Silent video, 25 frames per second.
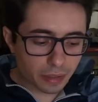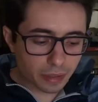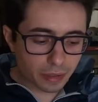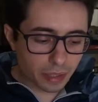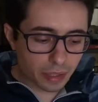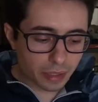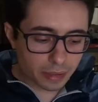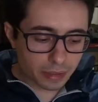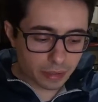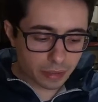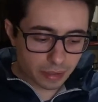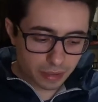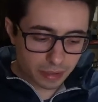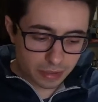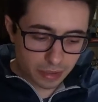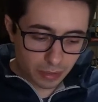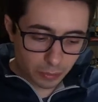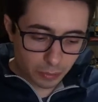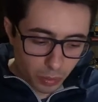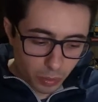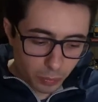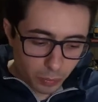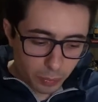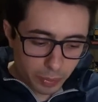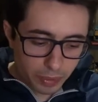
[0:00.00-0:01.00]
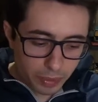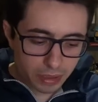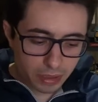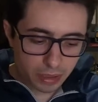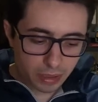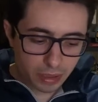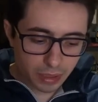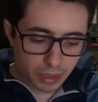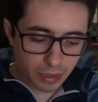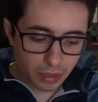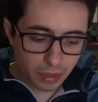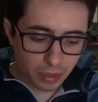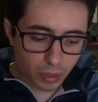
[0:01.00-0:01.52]
there is a property
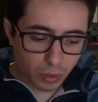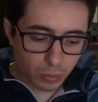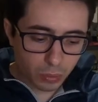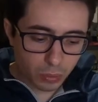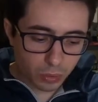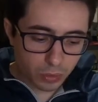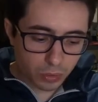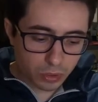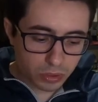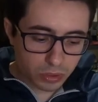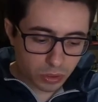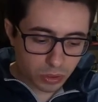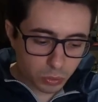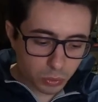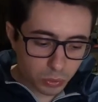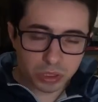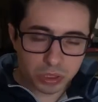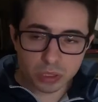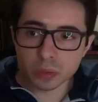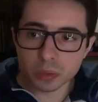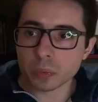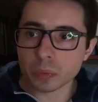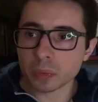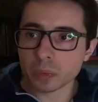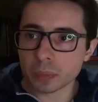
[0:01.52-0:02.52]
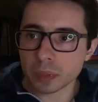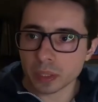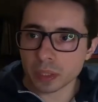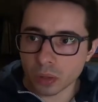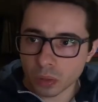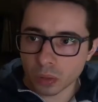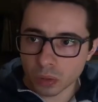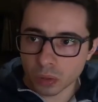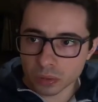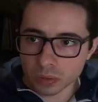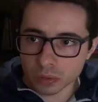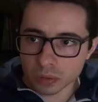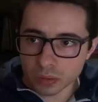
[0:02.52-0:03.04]
that our solution will be
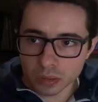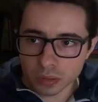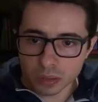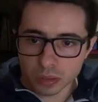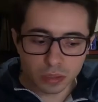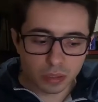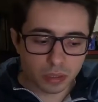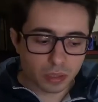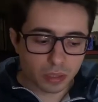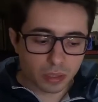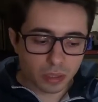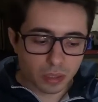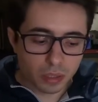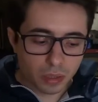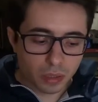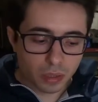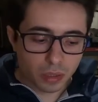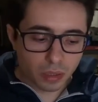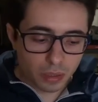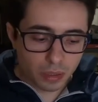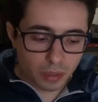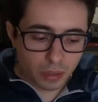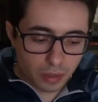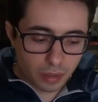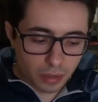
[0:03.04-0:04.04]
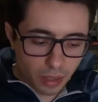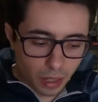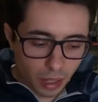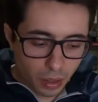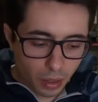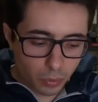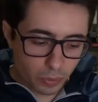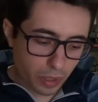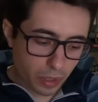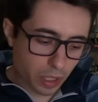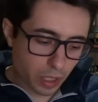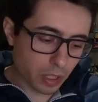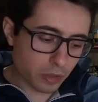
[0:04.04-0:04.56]
odd.
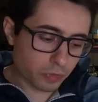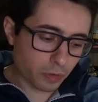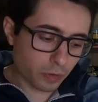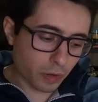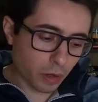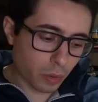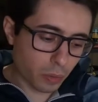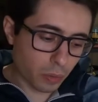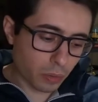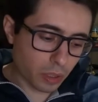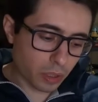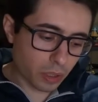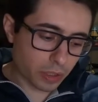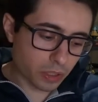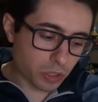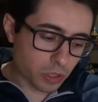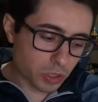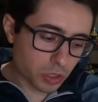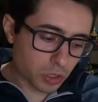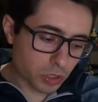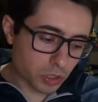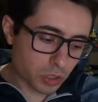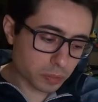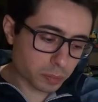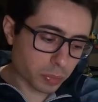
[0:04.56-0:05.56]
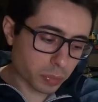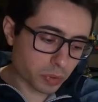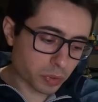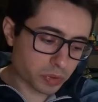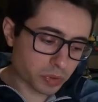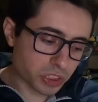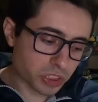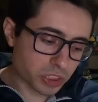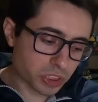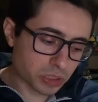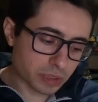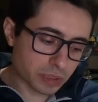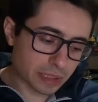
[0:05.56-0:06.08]
Now, if our initial
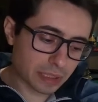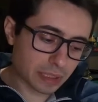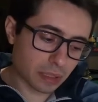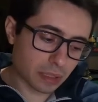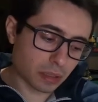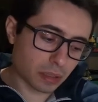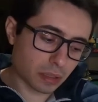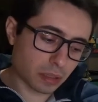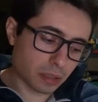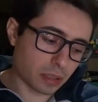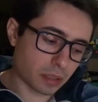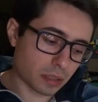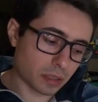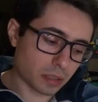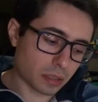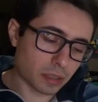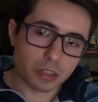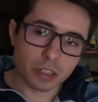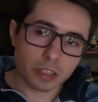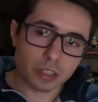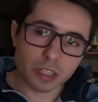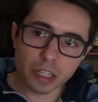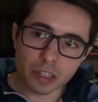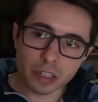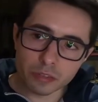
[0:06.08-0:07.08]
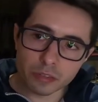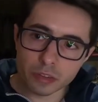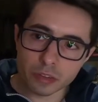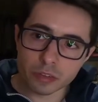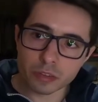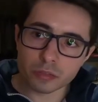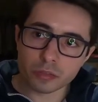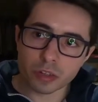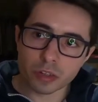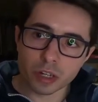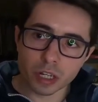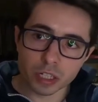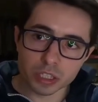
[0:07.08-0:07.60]
positions are even
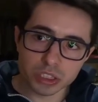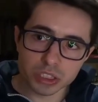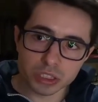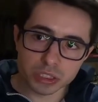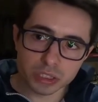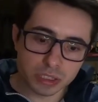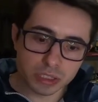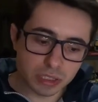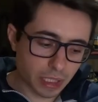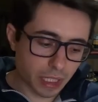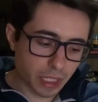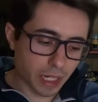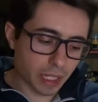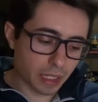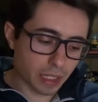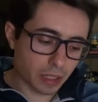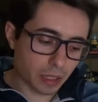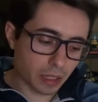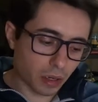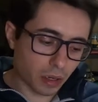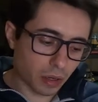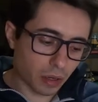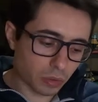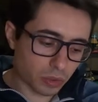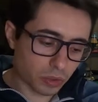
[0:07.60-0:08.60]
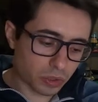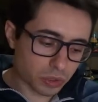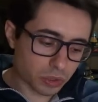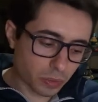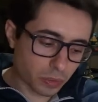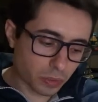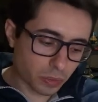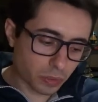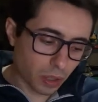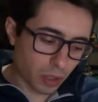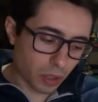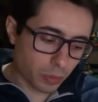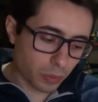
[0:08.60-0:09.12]
functions and also
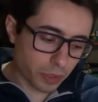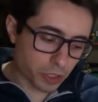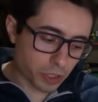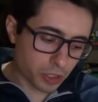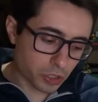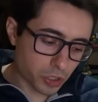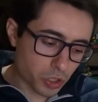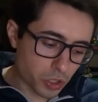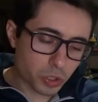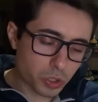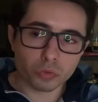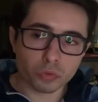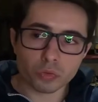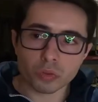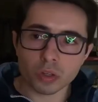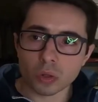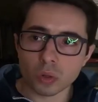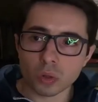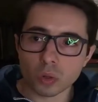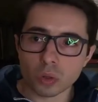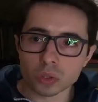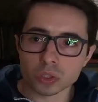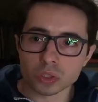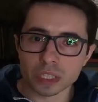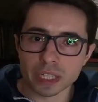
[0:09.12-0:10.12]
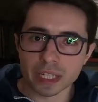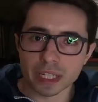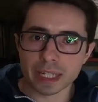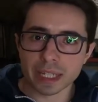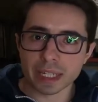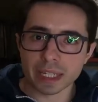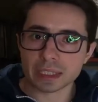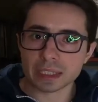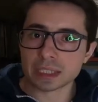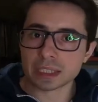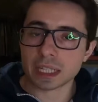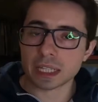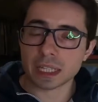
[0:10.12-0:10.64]
our initial velocity
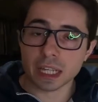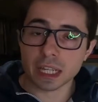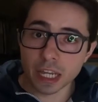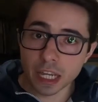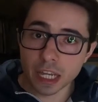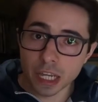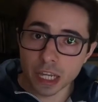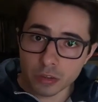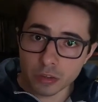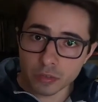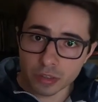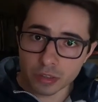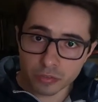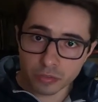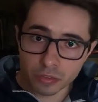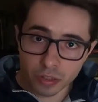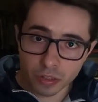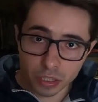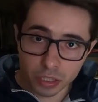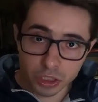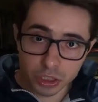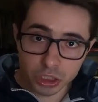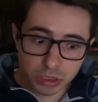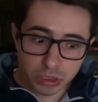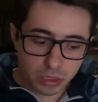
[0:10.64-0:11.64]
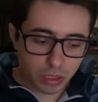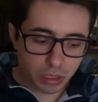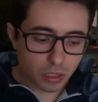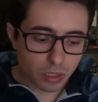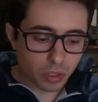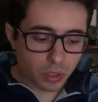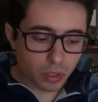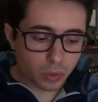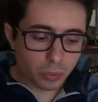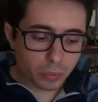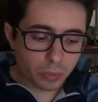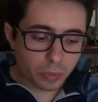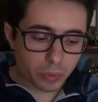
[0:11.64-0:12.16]
is an even function,
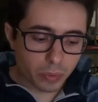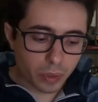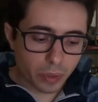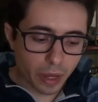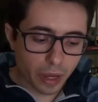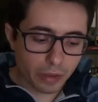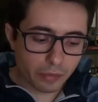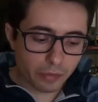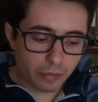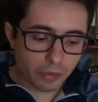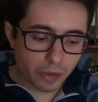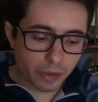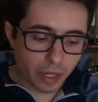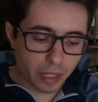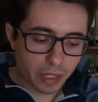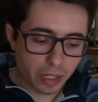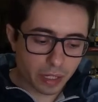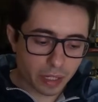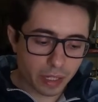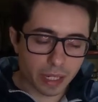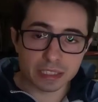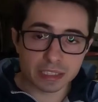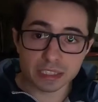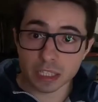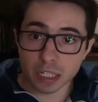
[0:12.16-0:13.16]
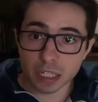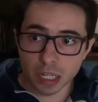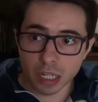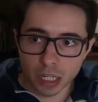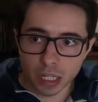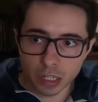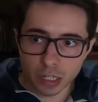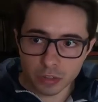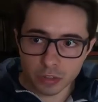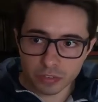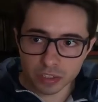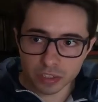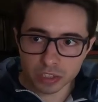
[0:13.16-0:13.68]
you have here as an
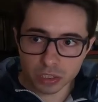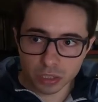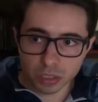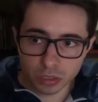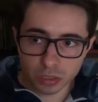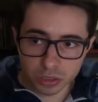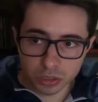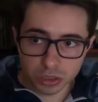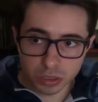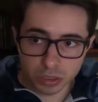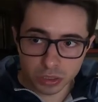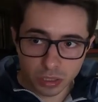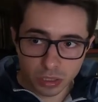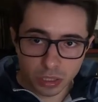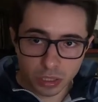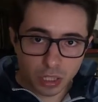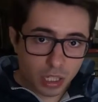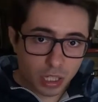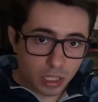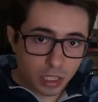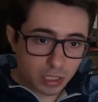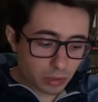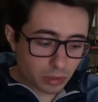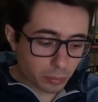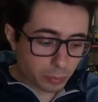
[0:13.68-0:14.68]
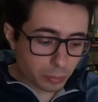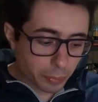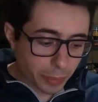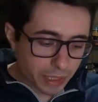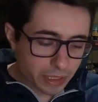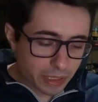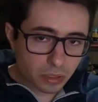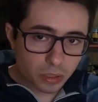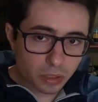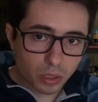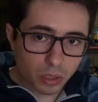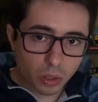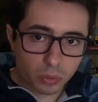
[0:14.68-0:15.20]
even solution. So based
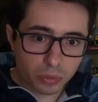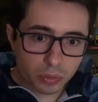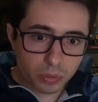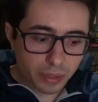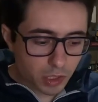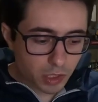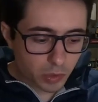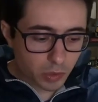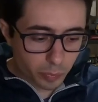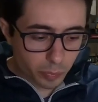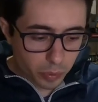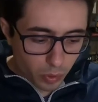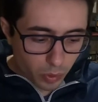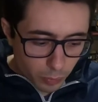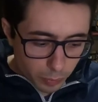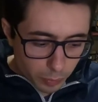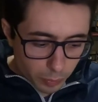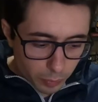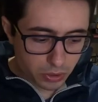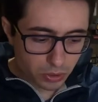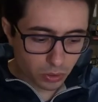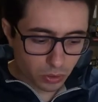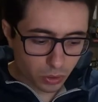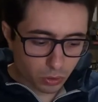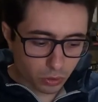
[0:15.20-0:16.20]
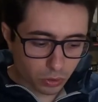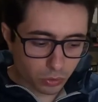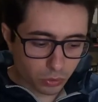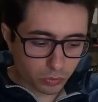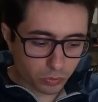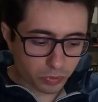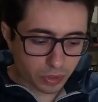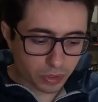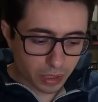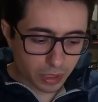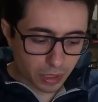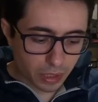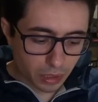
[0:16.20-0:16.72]
on that property of
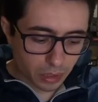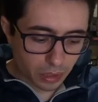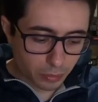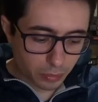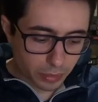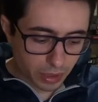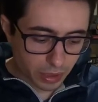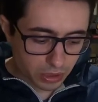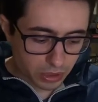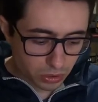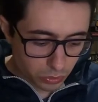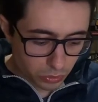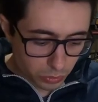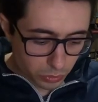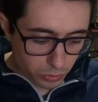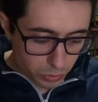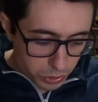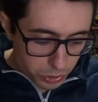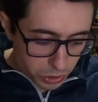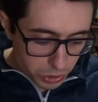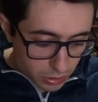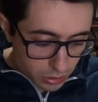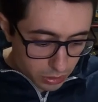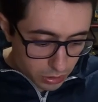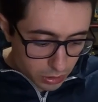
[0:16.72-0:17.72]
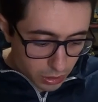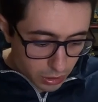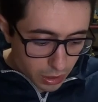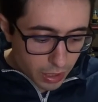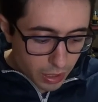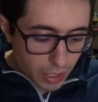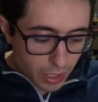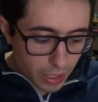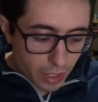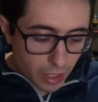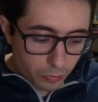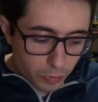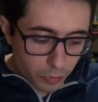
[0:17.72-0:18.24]
the Lambda solution,
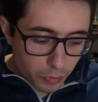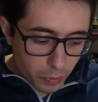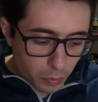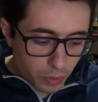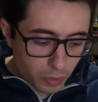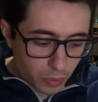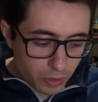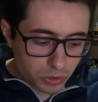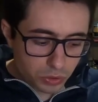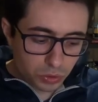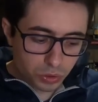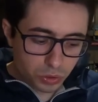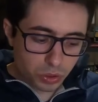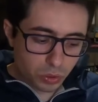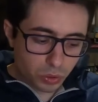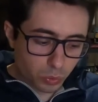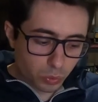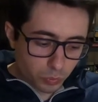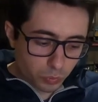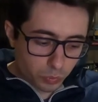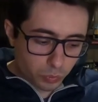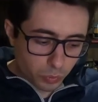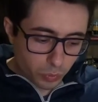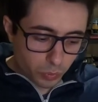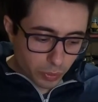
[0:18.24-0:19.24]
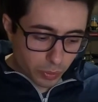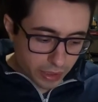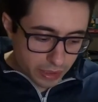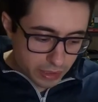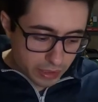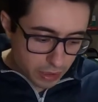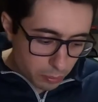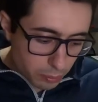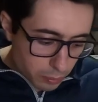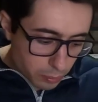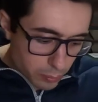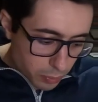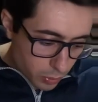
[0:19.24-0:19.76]
if we want to solve, for
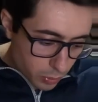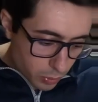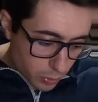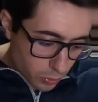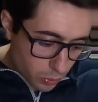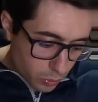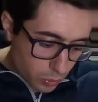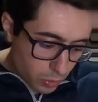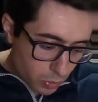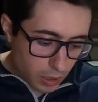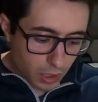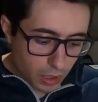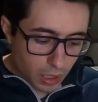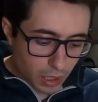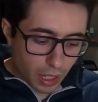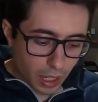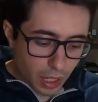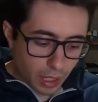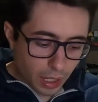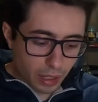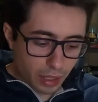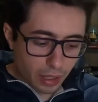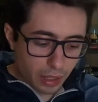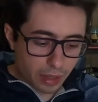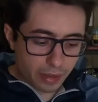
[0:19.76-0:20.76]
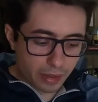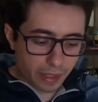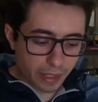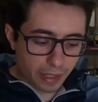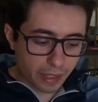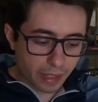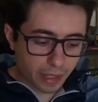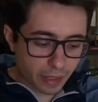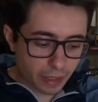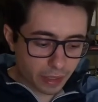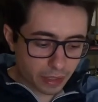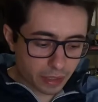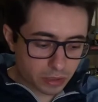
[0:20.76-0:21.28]
example, the
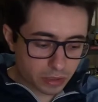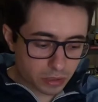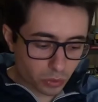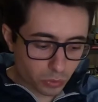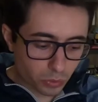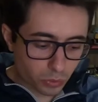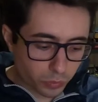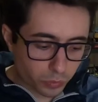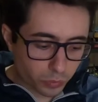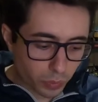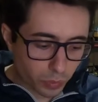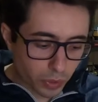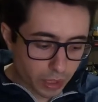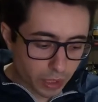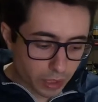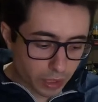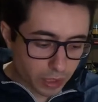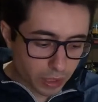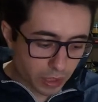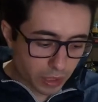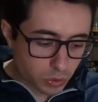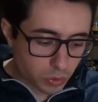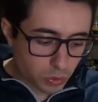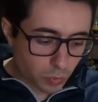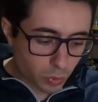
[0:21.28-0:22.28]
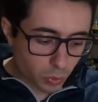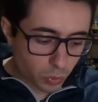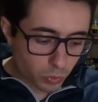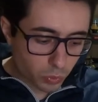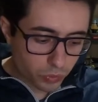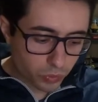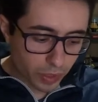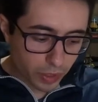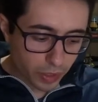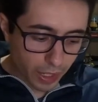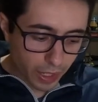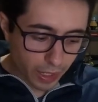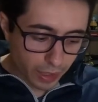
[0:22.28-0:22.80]
case of free to move
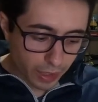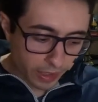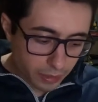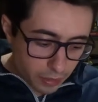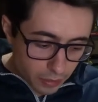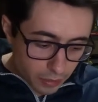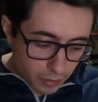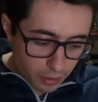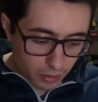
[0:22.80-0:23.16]
end,